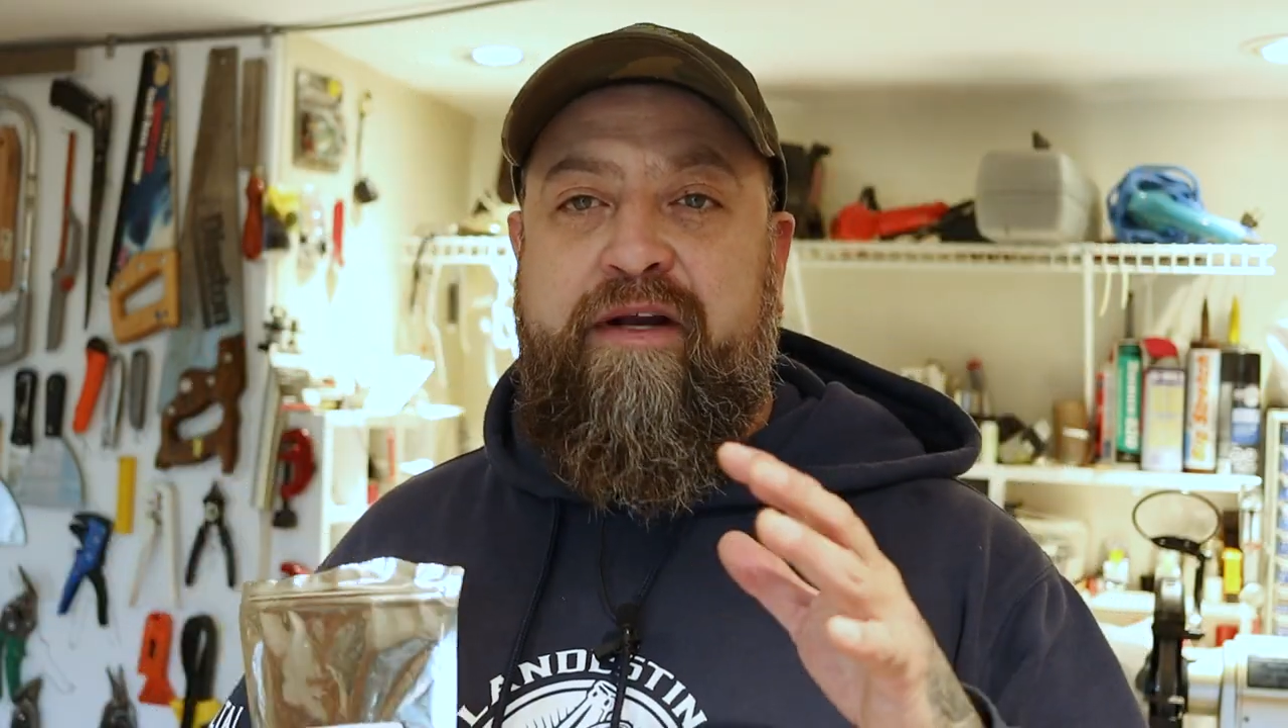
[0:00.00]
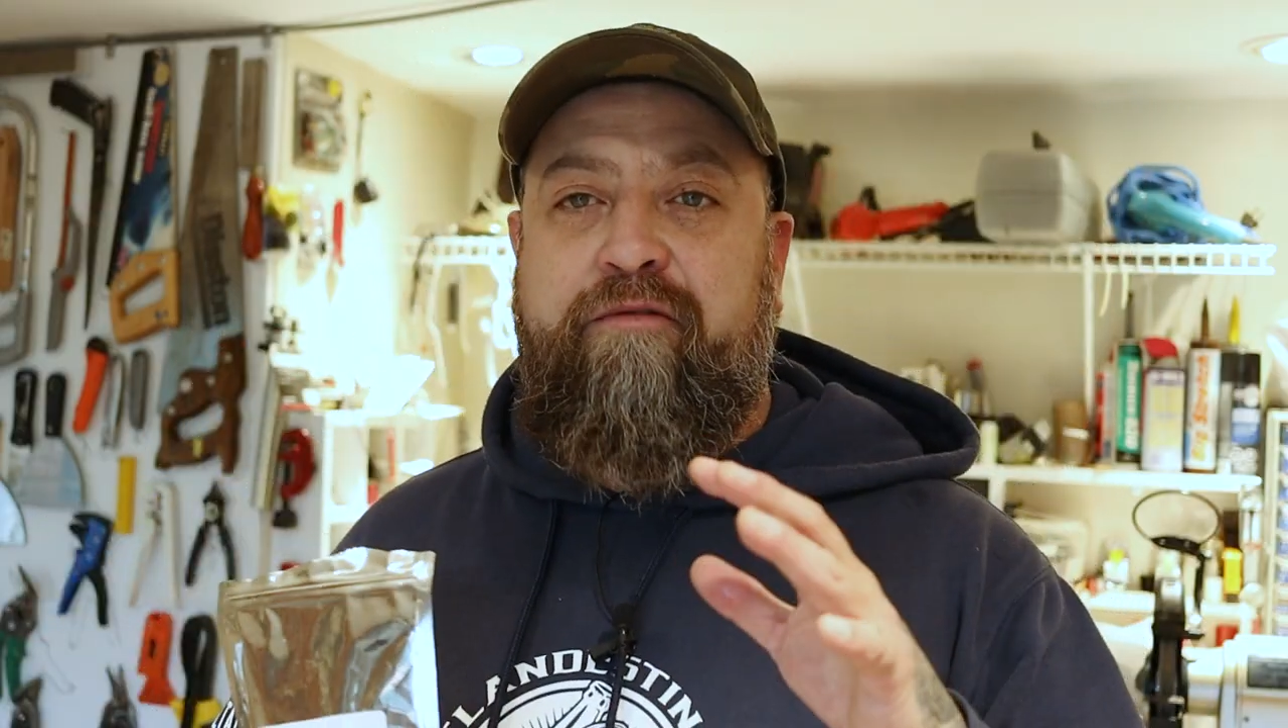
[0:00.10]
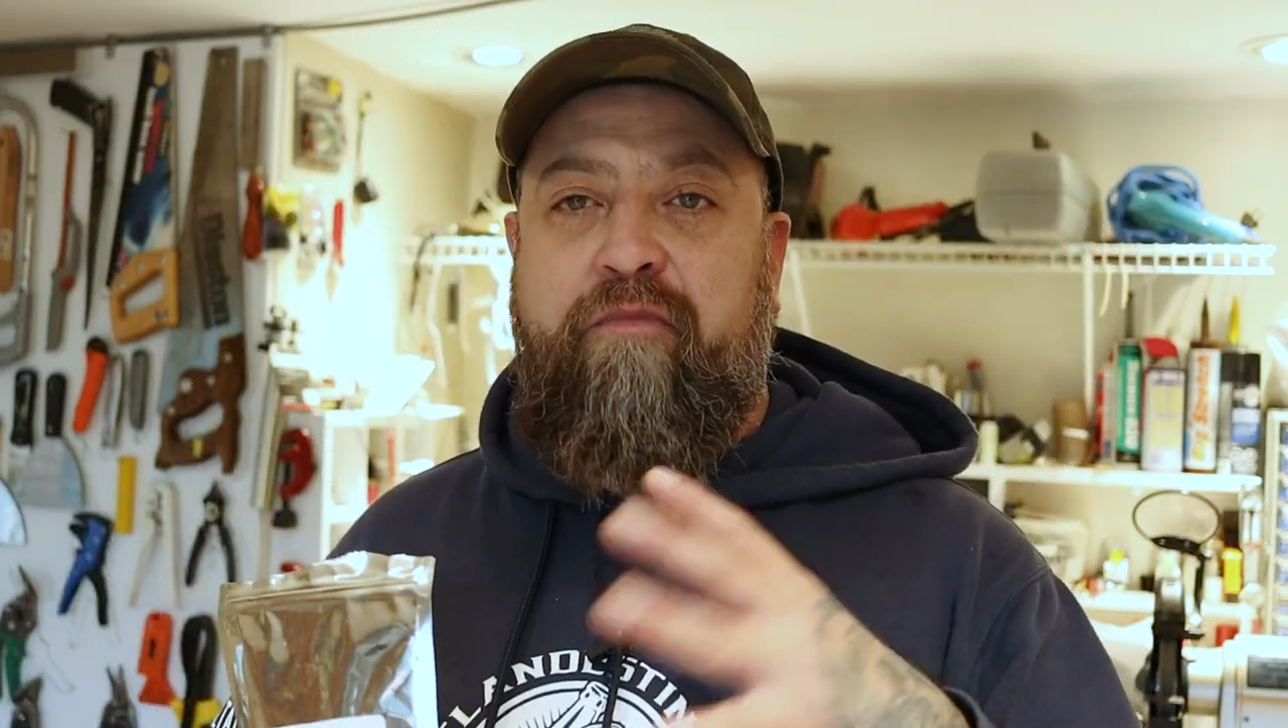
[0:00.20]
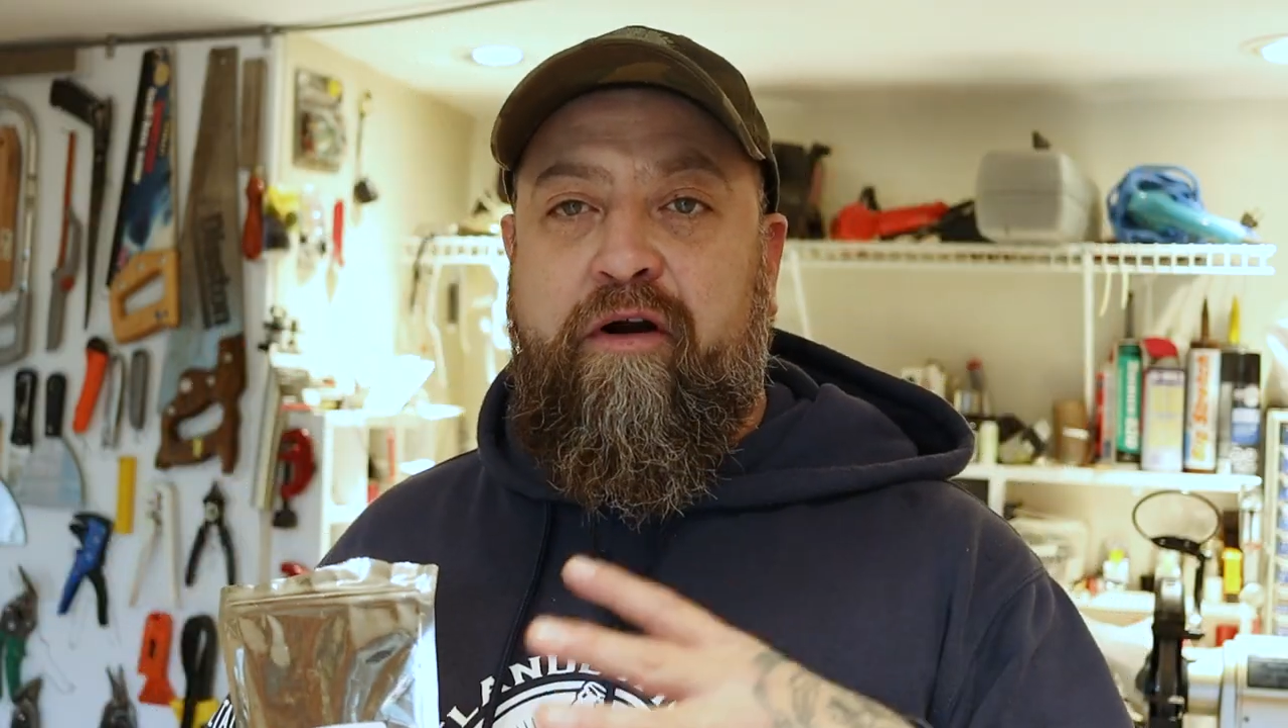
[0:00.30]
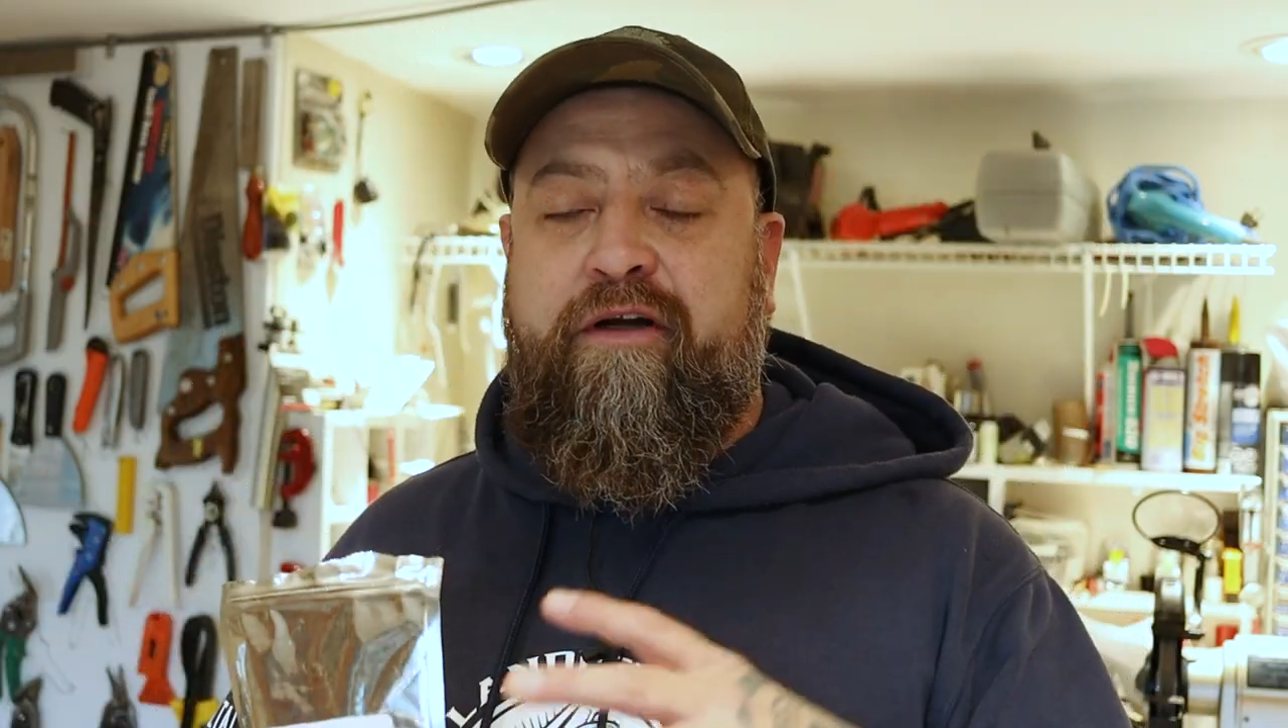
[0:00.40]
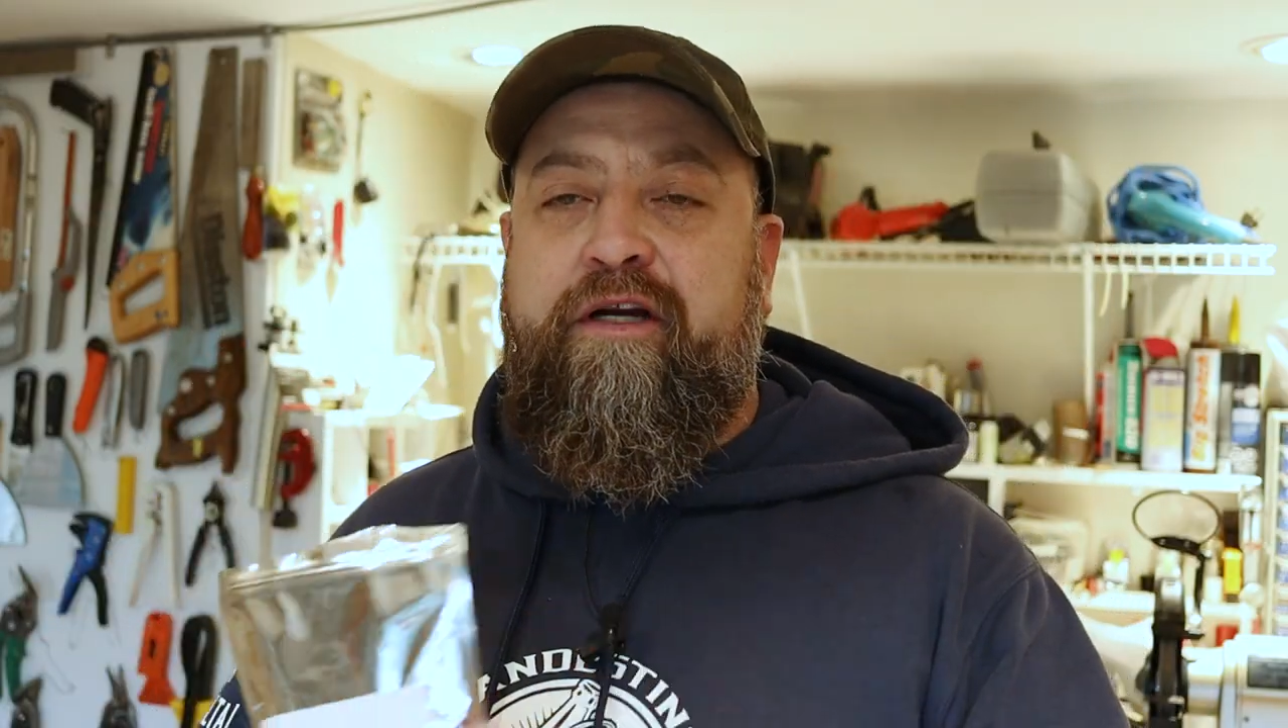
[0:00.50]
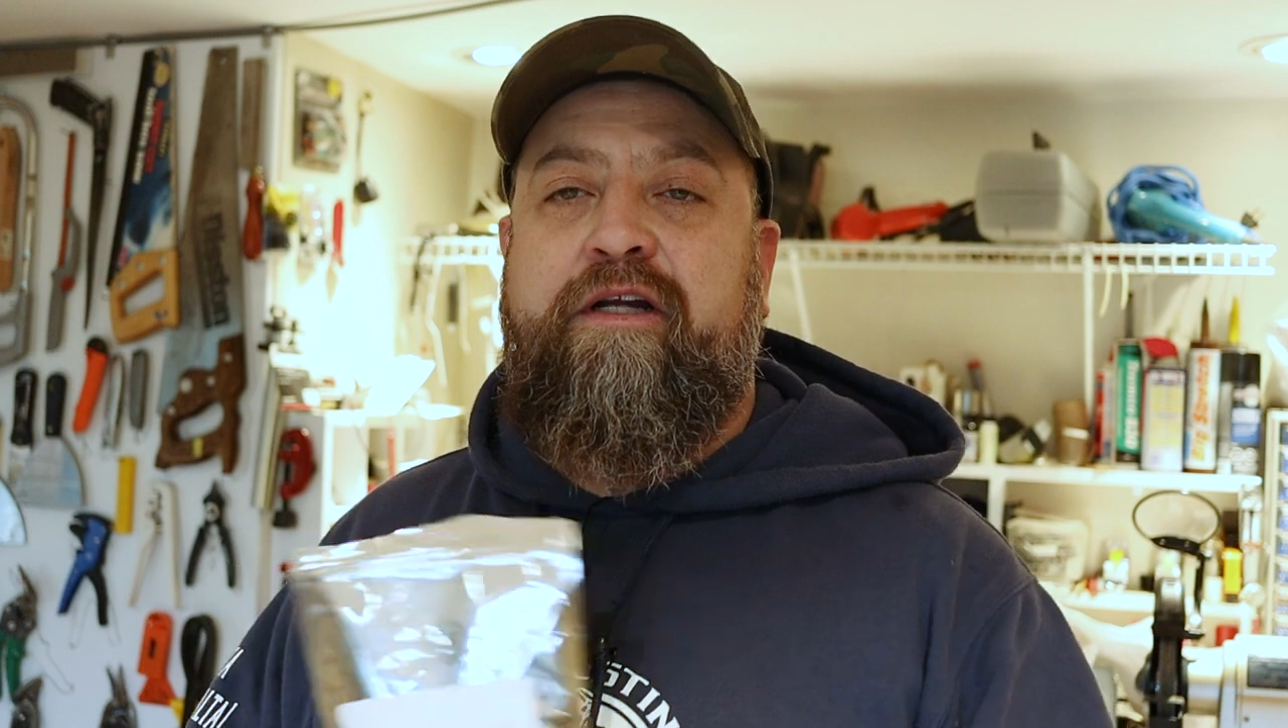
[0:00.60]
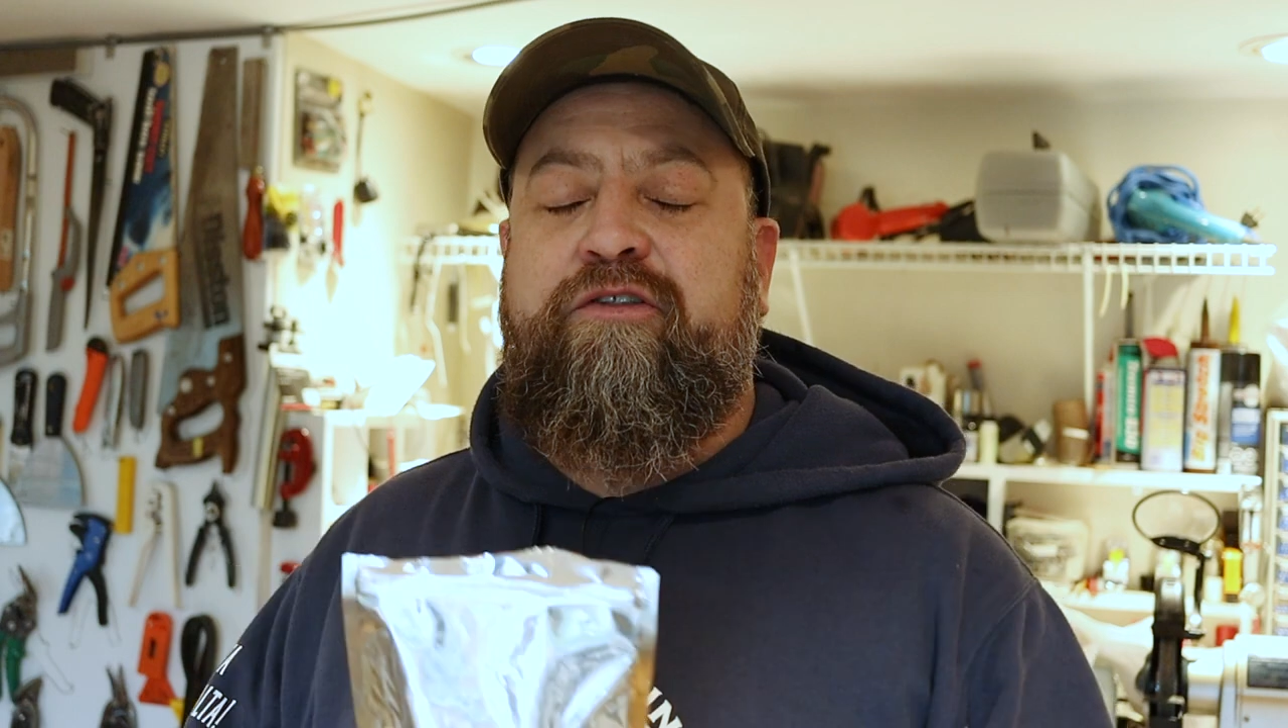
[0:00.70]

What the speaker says: minute mark.